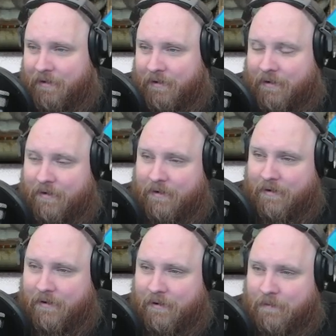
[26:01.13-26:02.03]

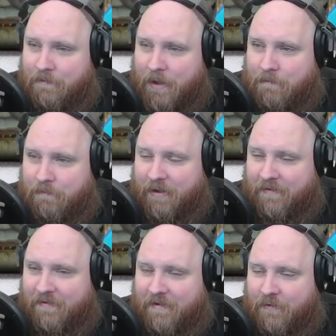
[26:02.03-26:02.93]
a
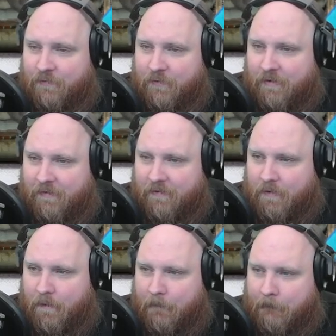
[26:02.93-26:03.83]
bit different.
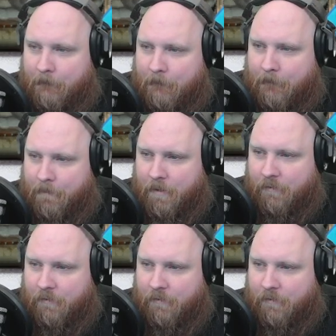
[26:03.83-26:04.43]
We